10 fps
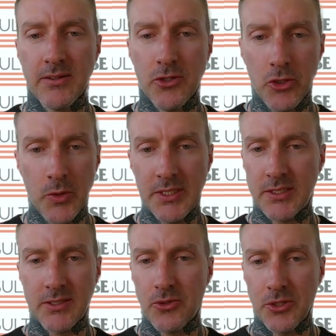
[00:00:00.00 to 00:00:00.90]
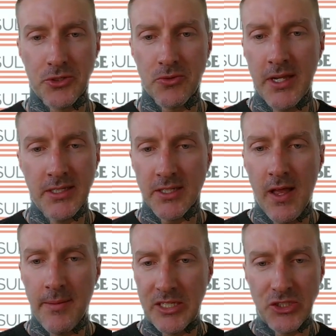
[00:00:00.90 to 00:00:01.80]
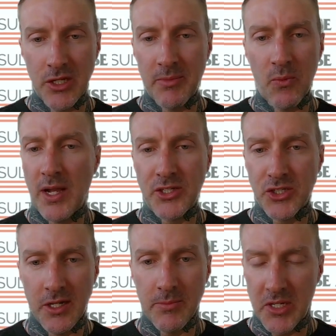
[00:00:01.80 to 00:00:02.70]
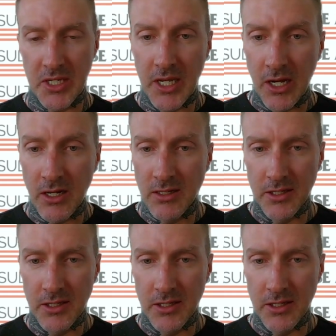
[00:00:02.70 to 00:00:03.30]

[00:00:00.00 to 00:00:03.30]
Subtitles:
who is Chris Ryan's climbing gym and why should anybody care?